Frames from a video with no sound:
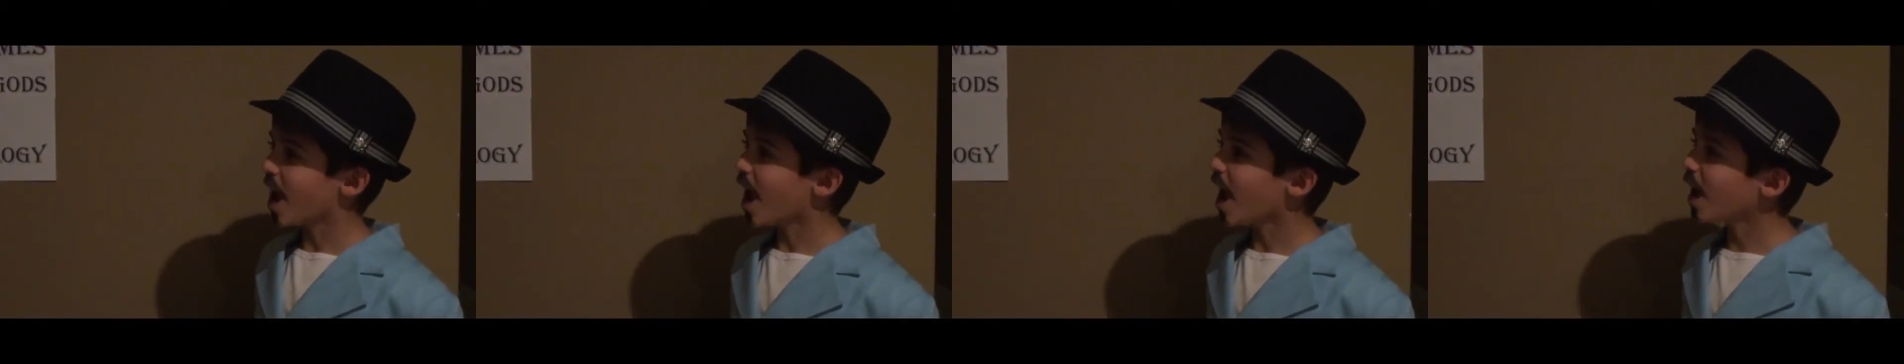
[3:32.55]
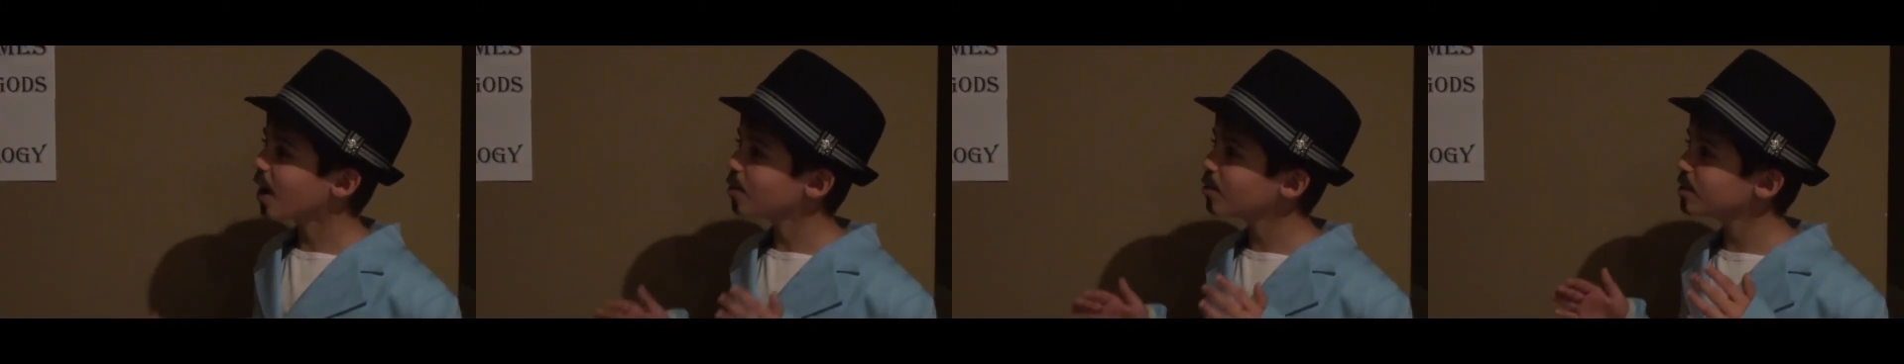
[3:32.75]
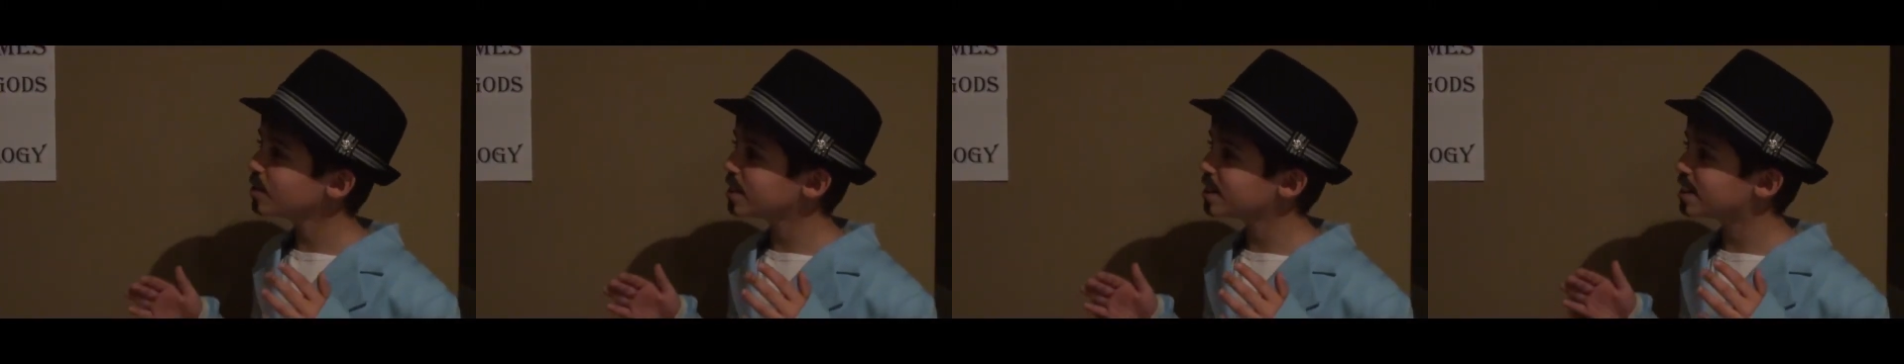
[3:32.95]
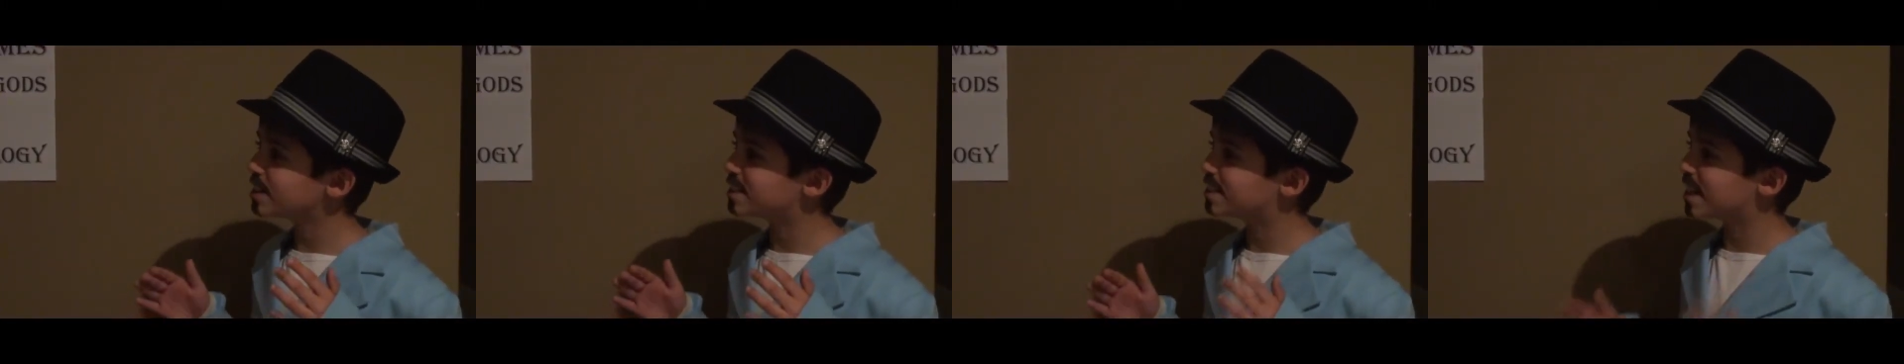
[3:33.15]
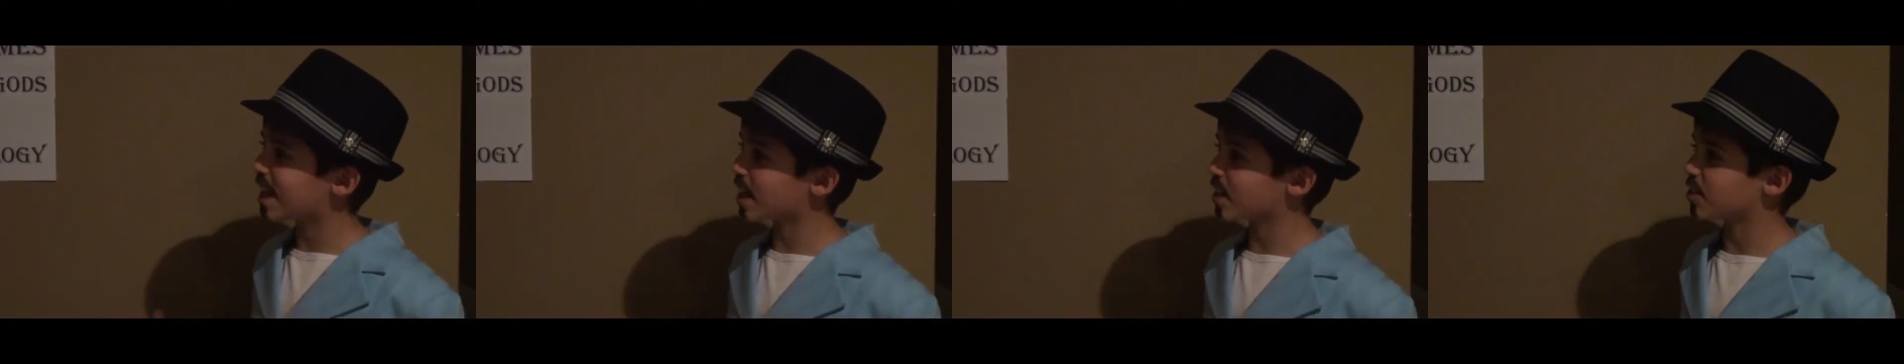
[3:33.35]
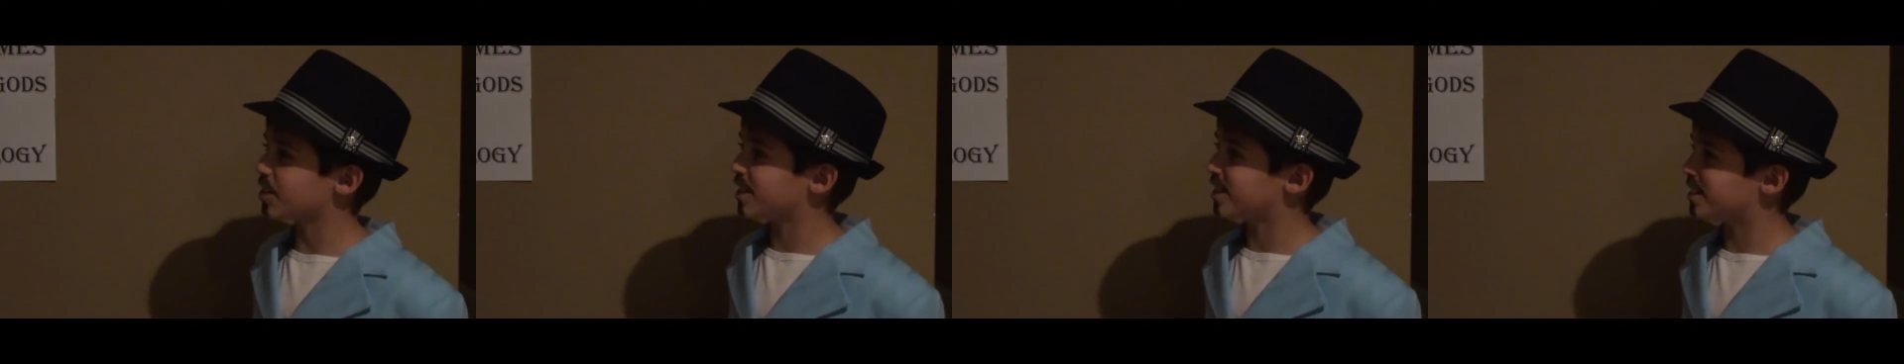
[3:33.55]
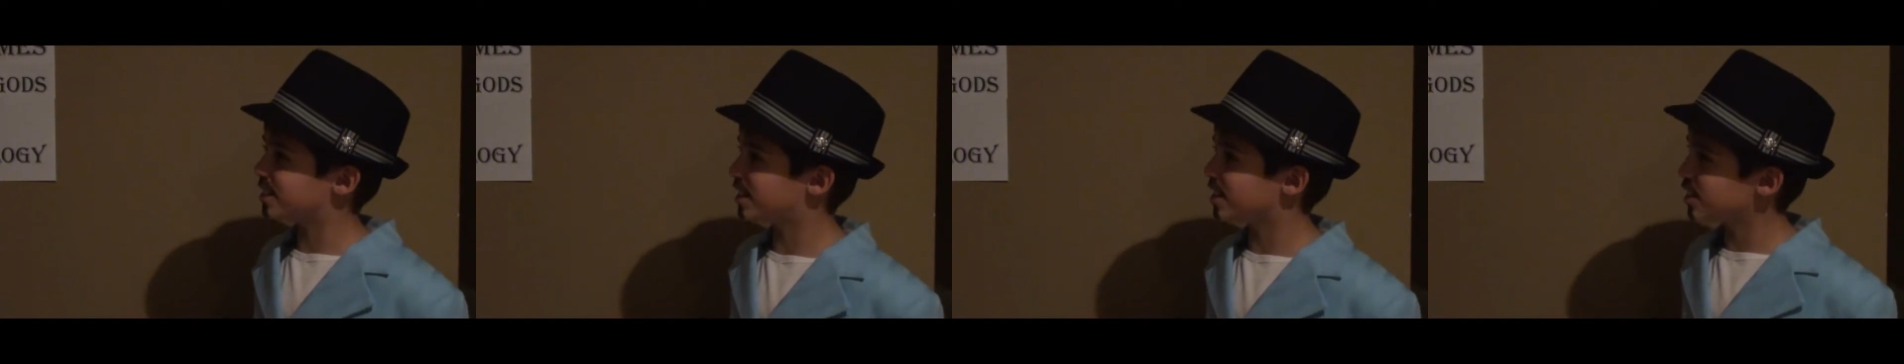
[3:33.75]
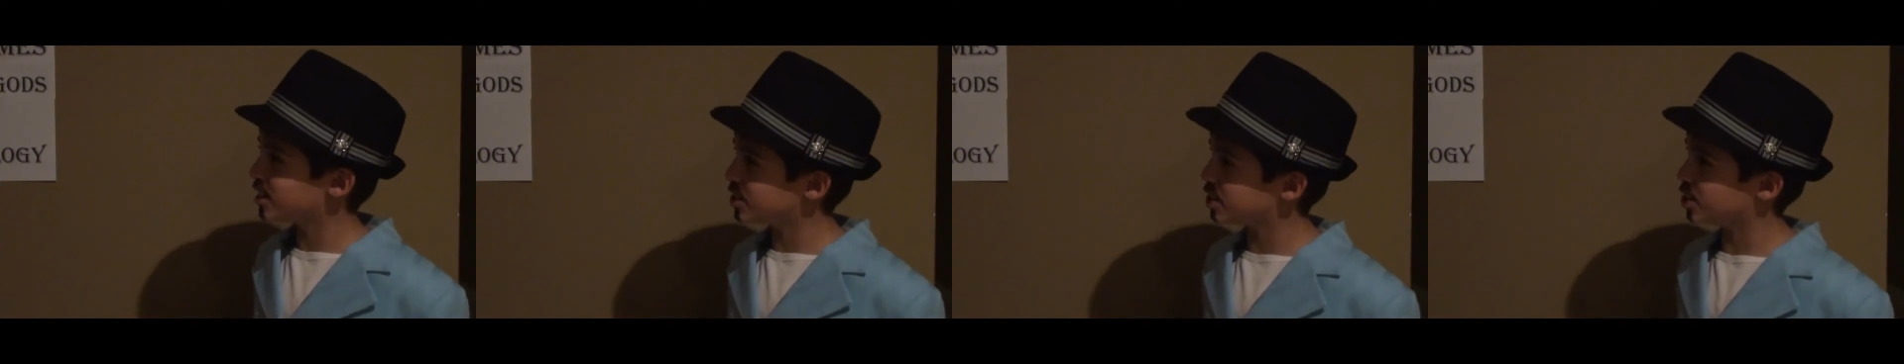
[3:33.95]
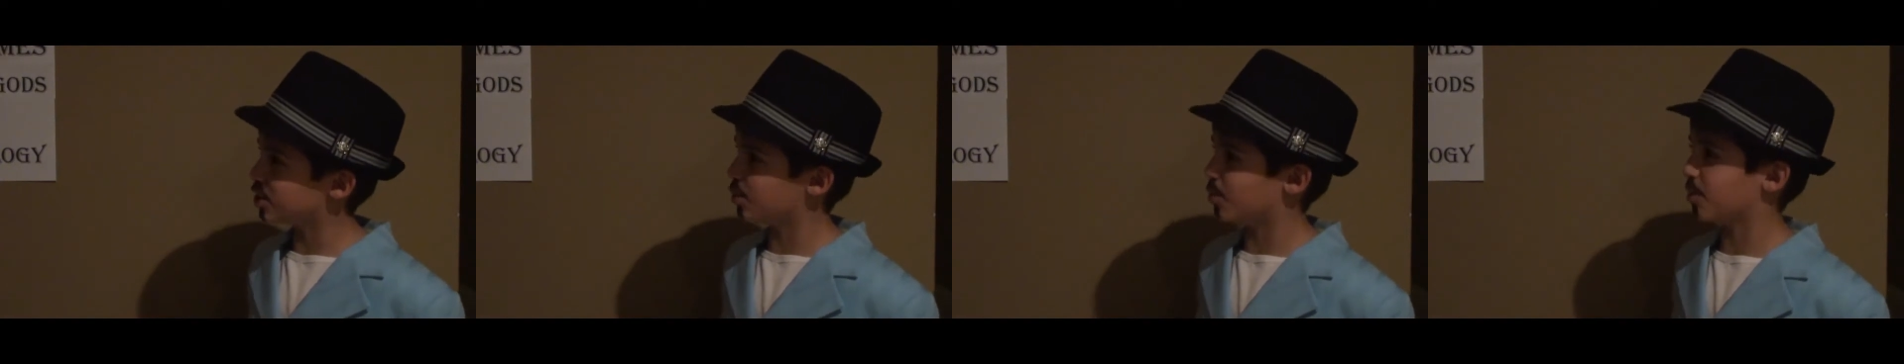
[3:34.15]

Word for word: How exactly did